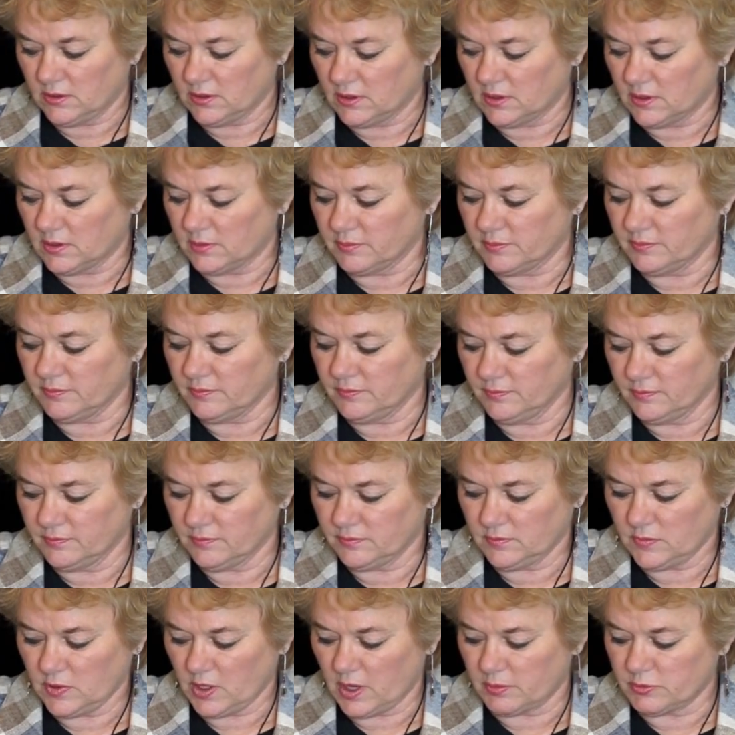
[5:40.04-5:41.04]
I'm
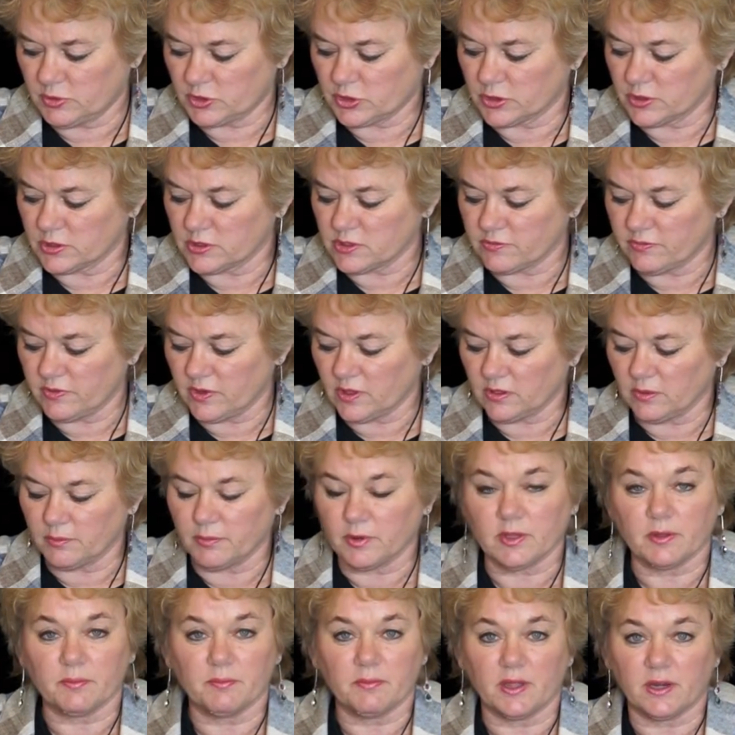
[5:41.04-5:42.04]
sure it's
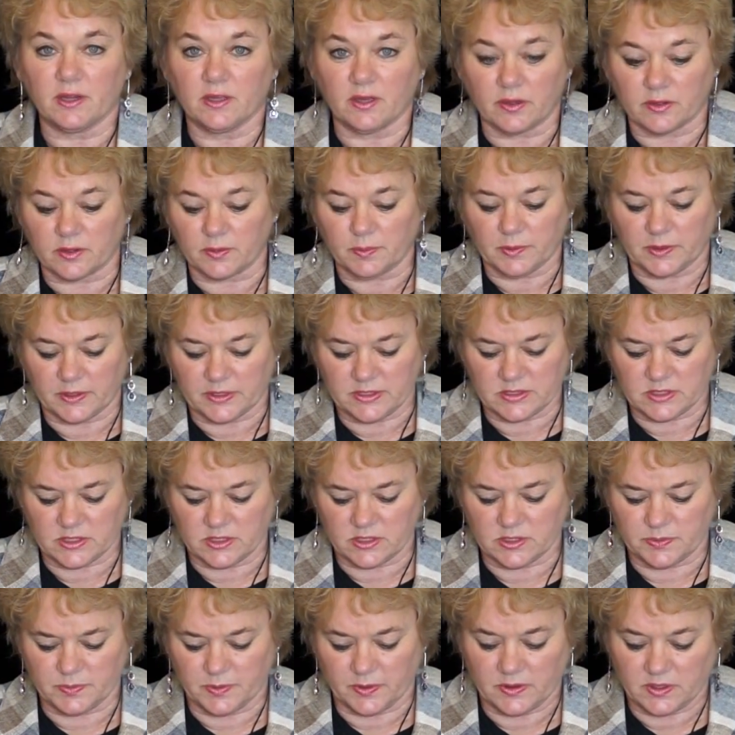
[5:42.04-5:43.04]
available at many other
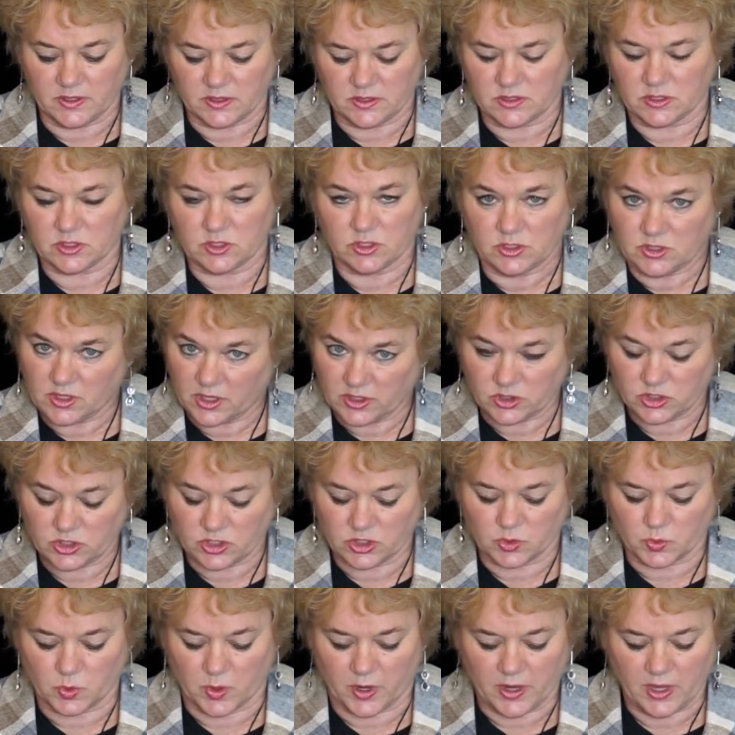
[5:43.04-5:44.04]
places, but that's
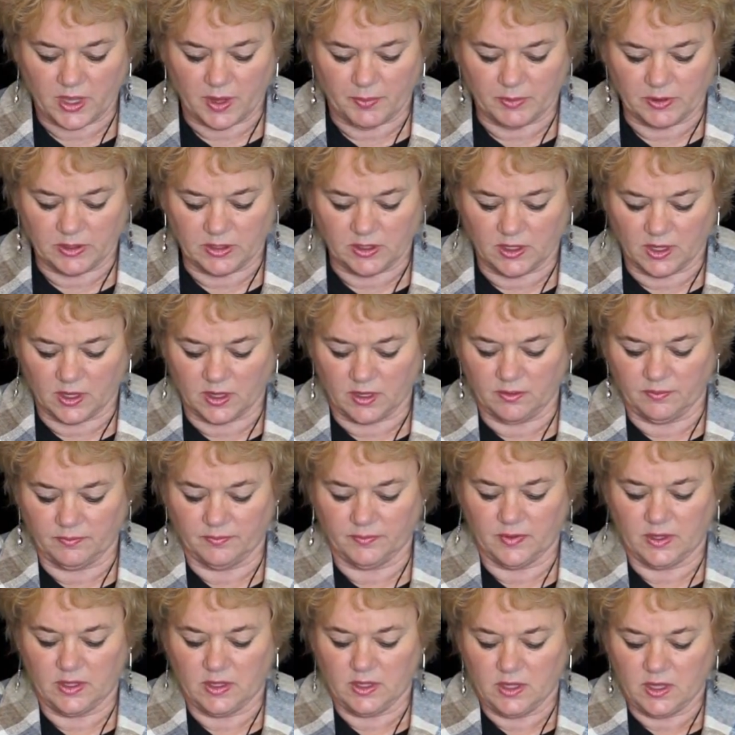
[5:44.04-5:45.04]
just where I happen to get
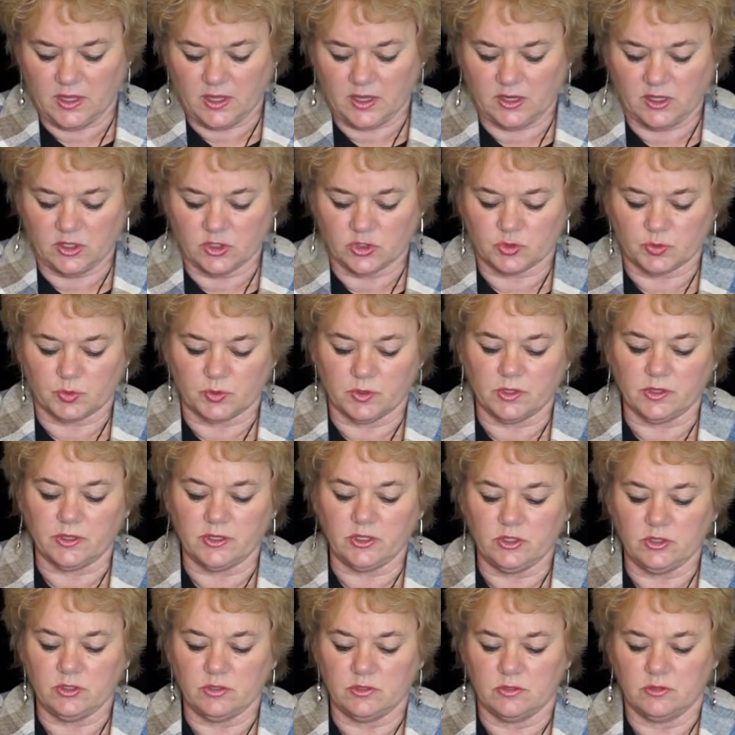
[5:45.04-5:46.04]
it. And it's
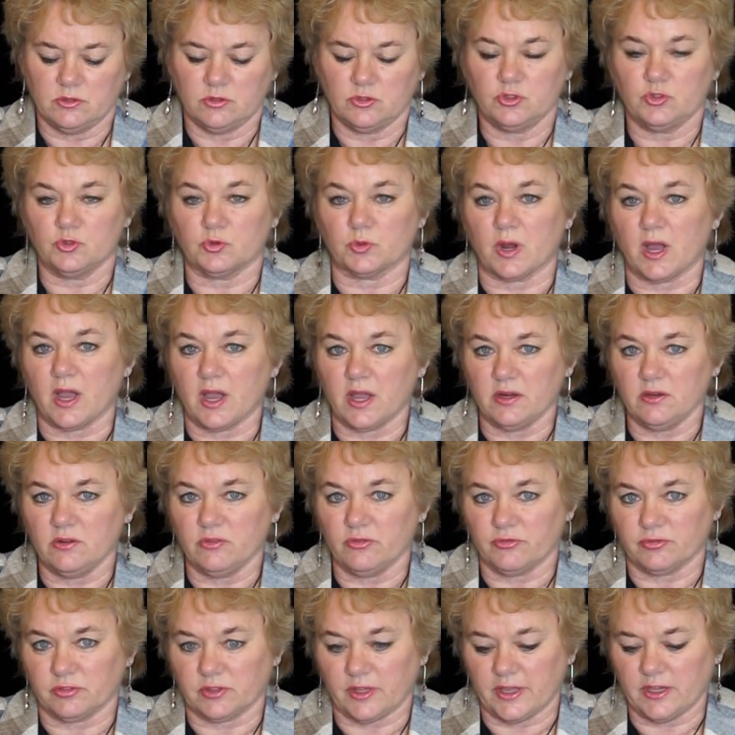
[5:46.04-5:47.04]
really
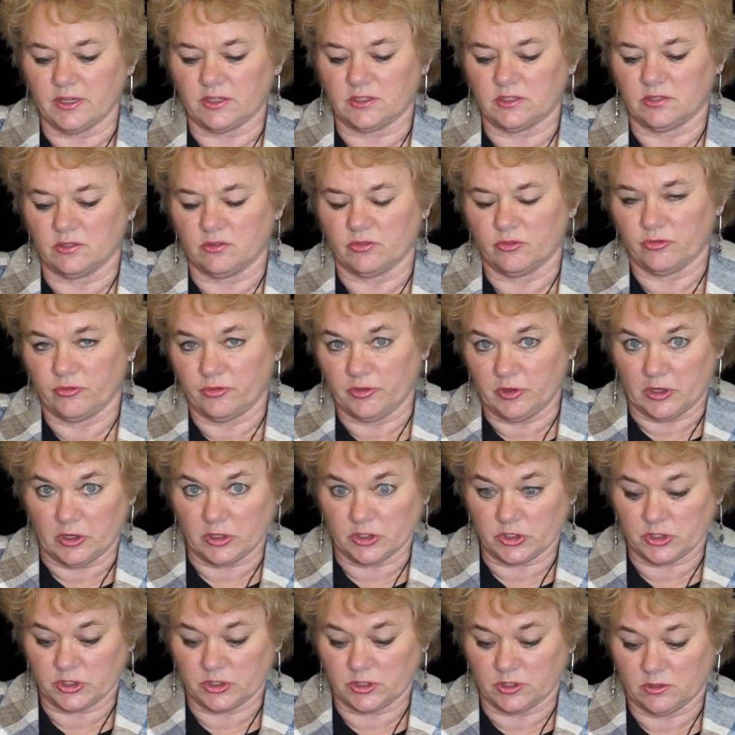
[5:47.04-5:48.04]
dried flaked
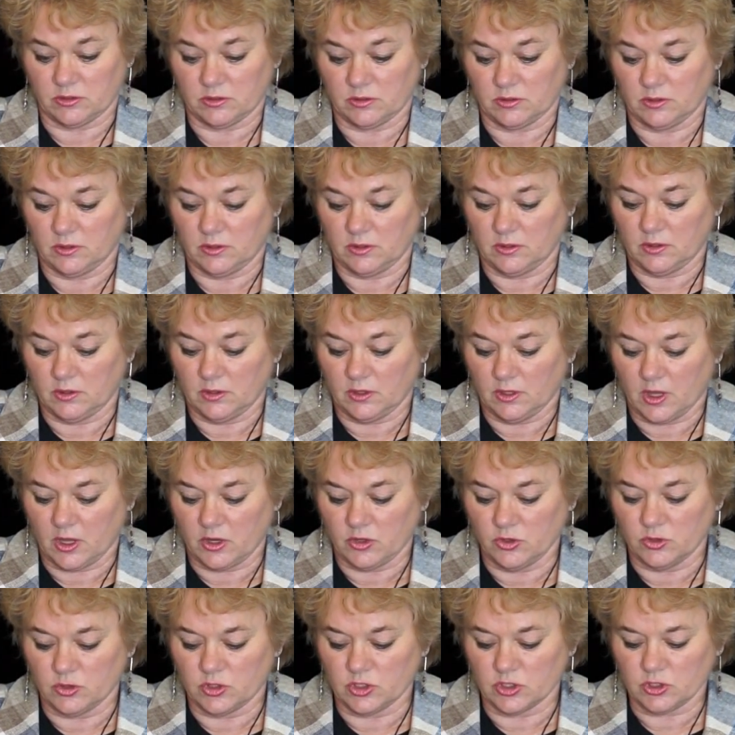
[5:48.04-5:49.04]
fish,
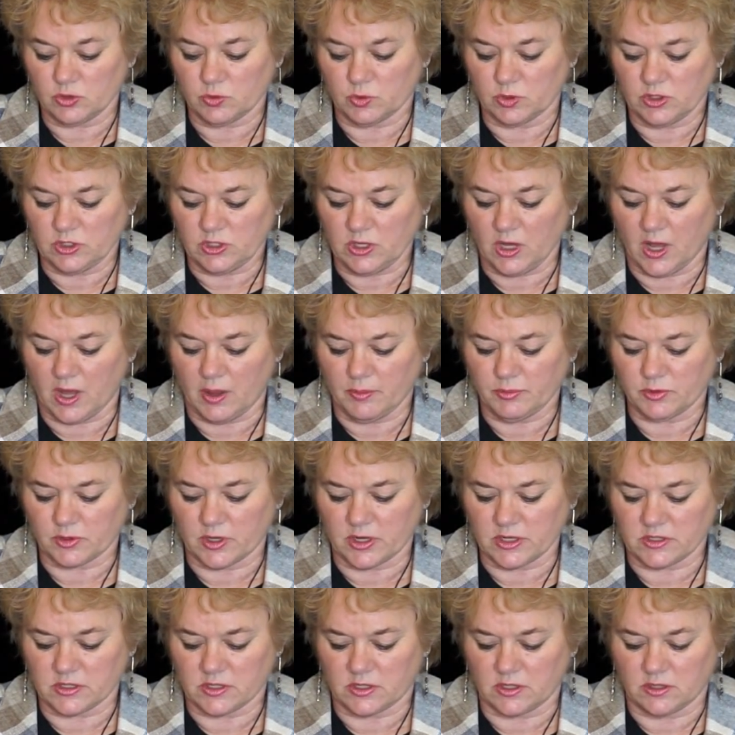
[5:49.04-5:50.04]
and you just would top
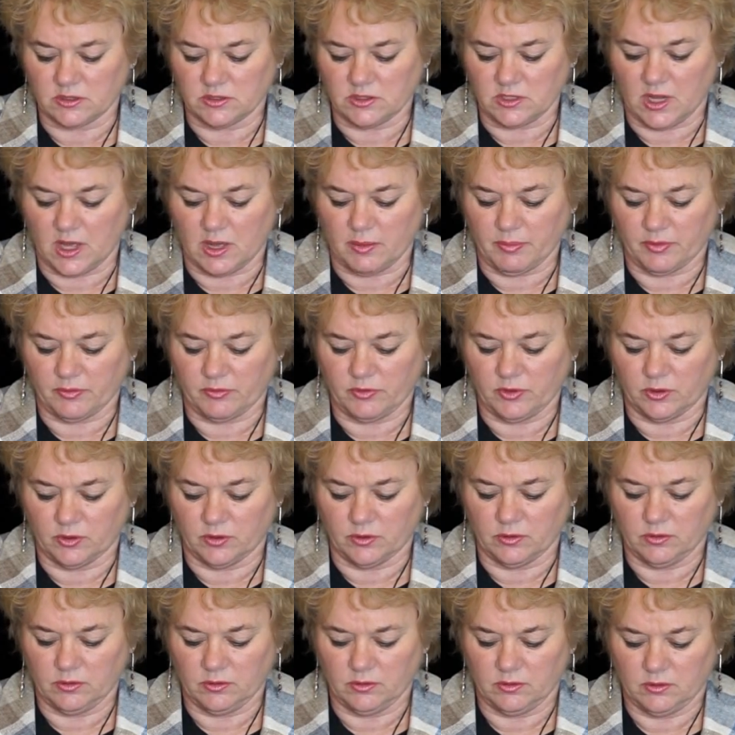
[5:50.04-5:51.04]
dress it on top of
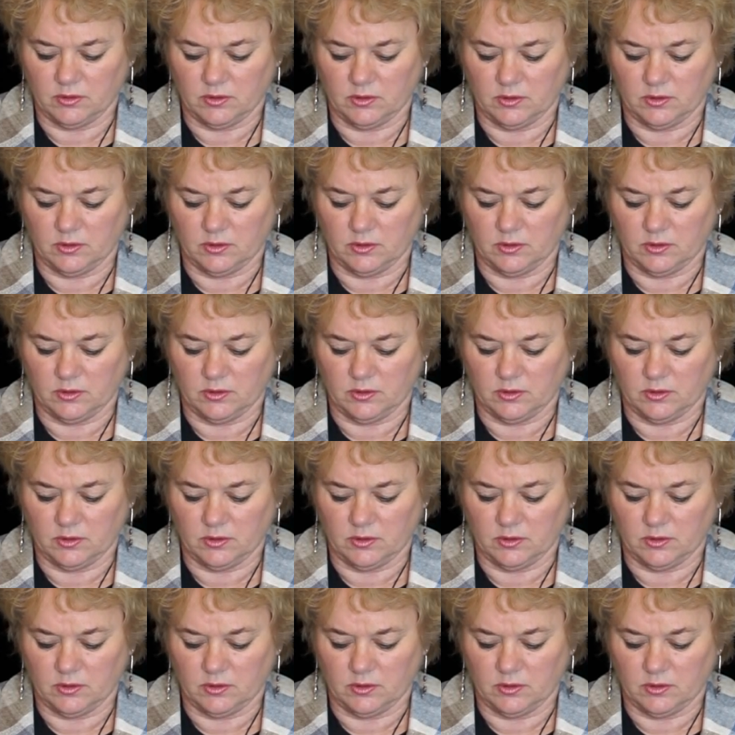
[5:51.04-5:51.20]
your